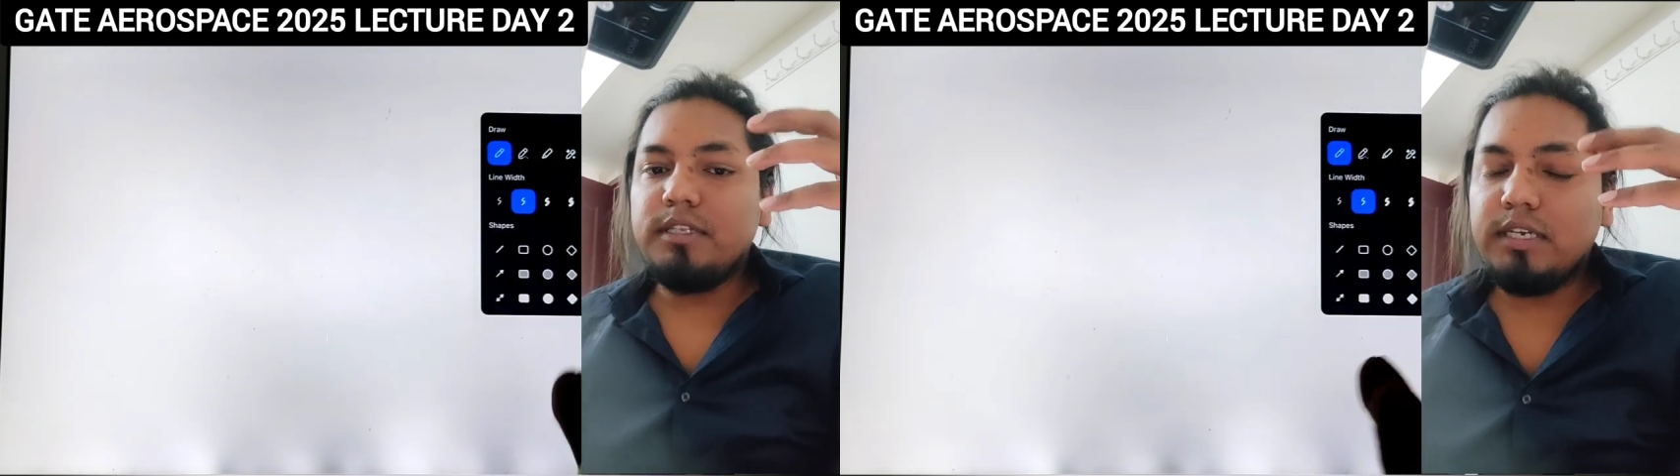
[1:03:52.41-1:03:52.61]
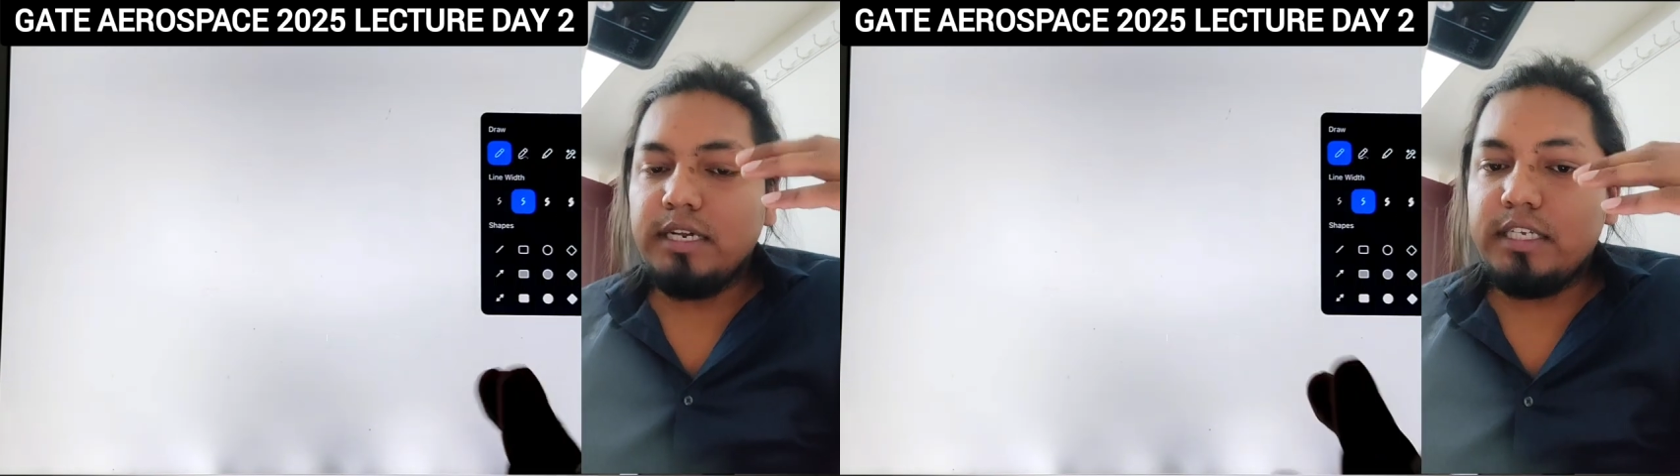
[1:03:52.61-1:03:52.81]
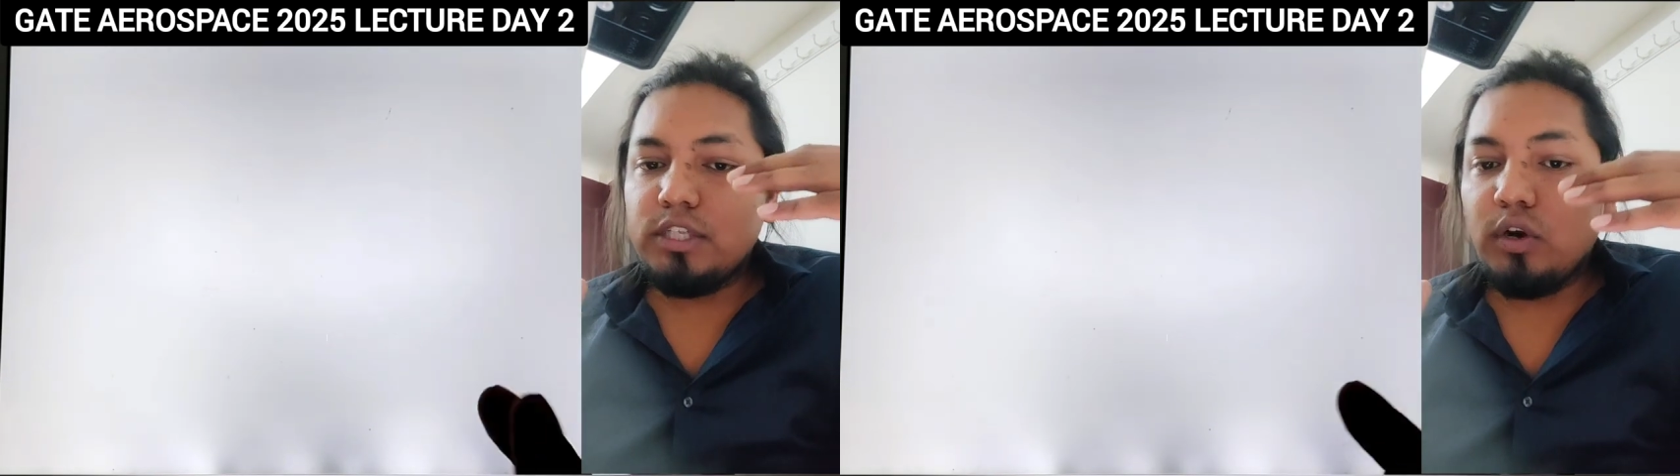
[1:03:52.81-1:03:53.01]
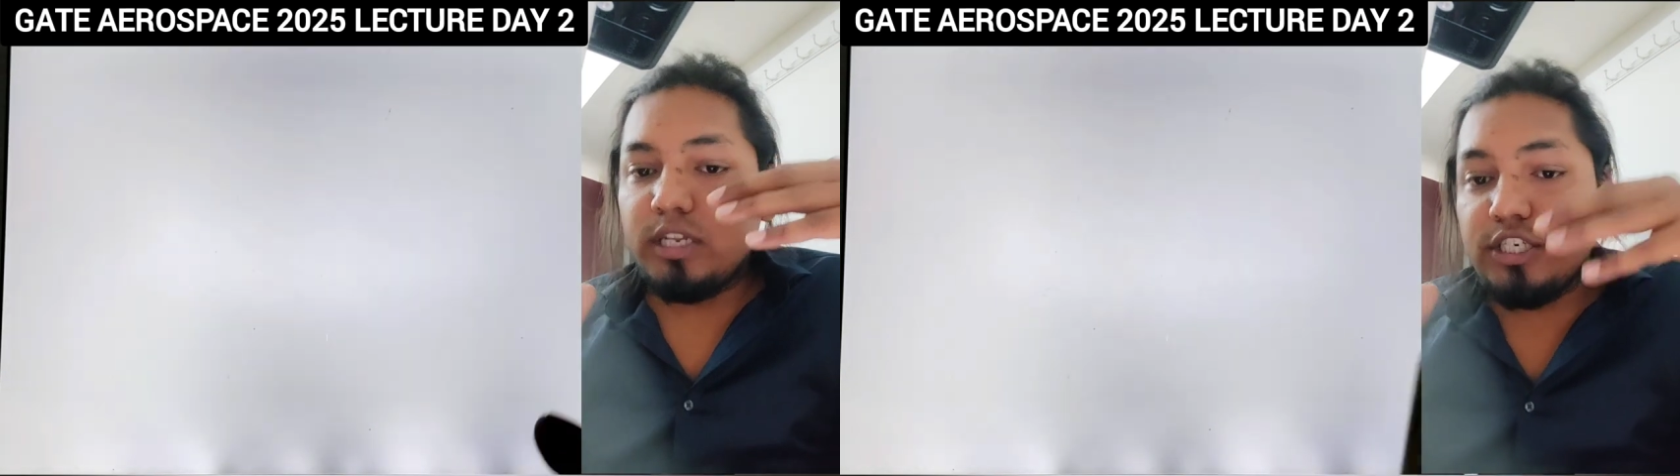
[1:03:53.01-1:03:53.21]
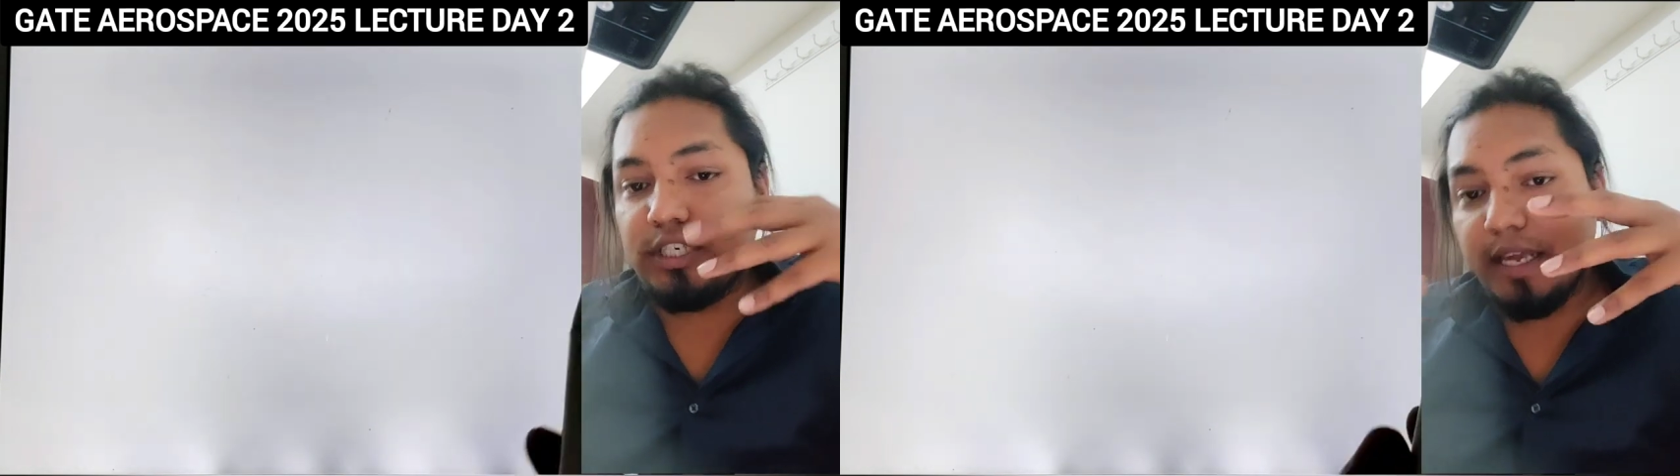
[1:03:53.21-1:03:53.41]
it is not
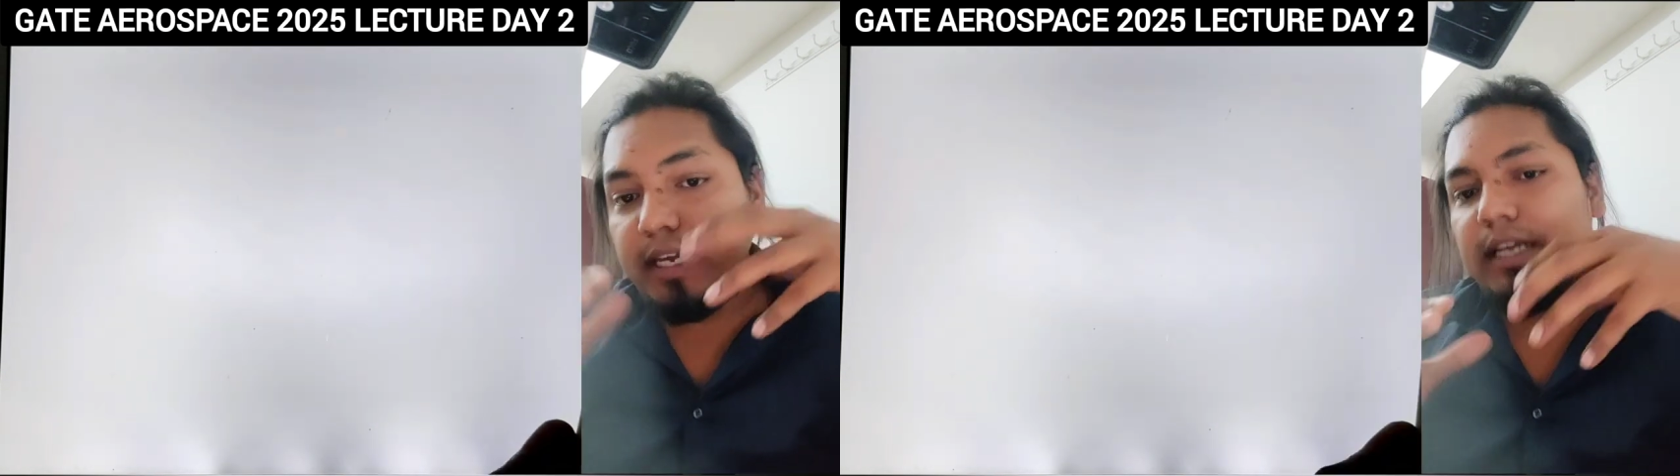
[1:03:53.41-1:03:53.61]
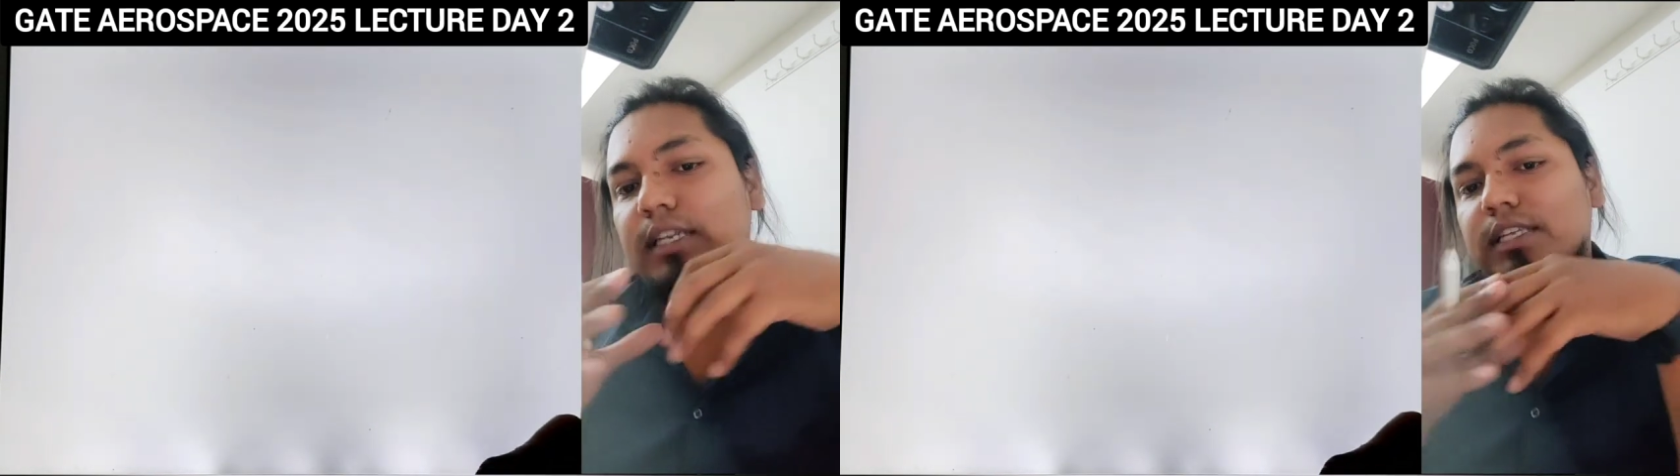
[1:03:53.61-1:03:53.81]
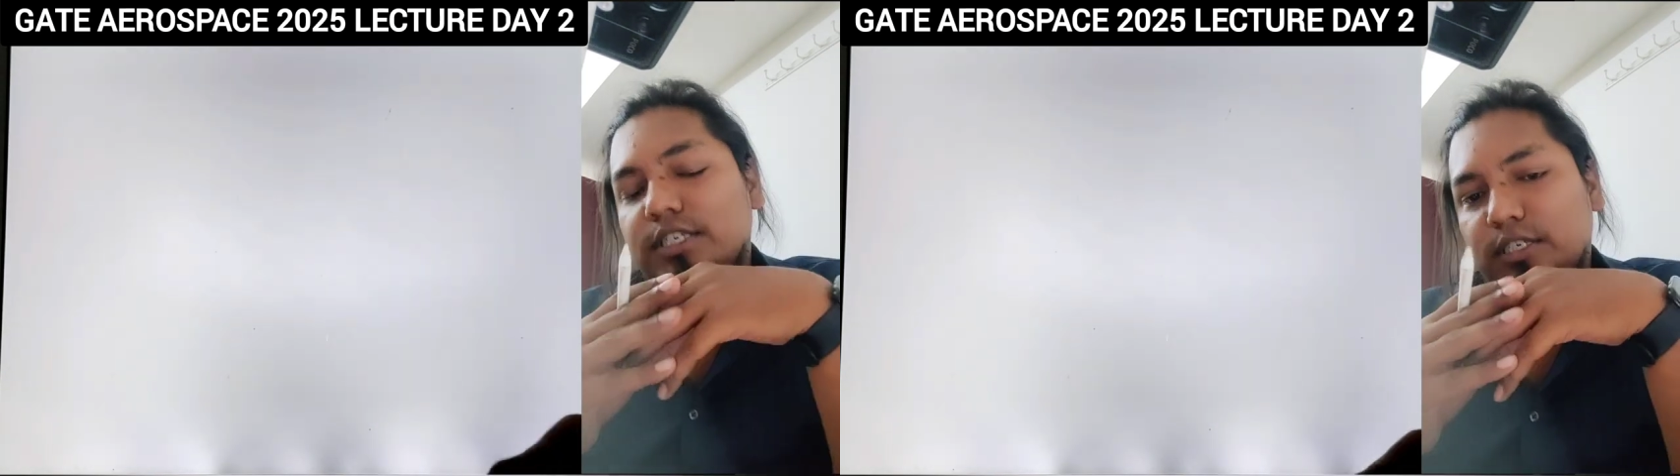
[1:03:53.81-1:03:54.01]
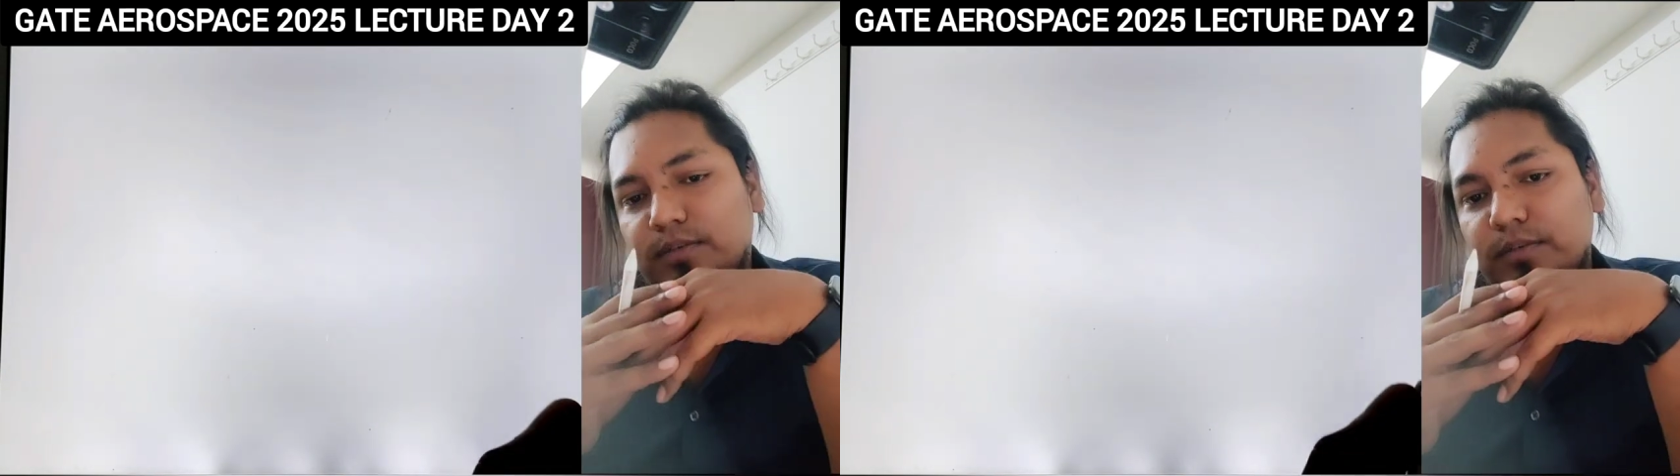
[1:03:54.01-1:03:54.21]
staying in the system.